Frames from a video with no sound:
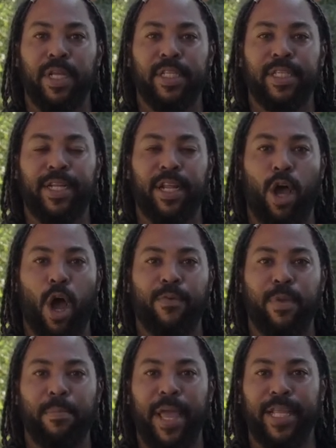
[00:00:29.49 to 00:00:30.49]
City Hall
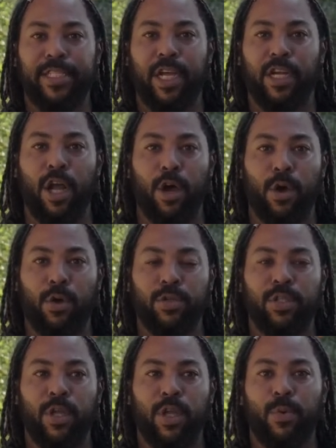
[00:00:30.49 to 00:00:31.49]
remains closed.
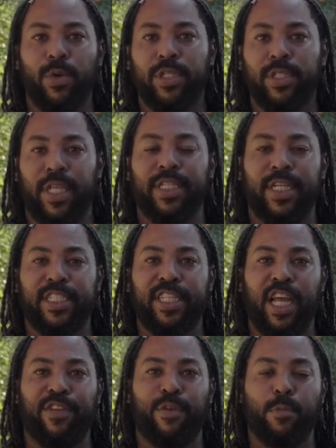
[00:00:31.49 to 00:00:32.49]
We're still in a
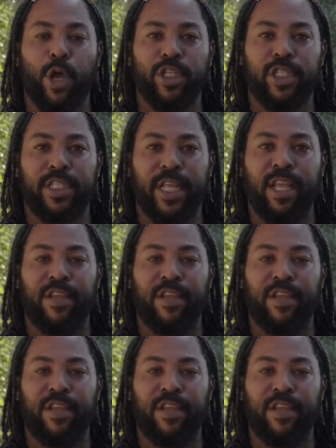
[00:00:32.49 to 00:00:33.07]
state of emergency,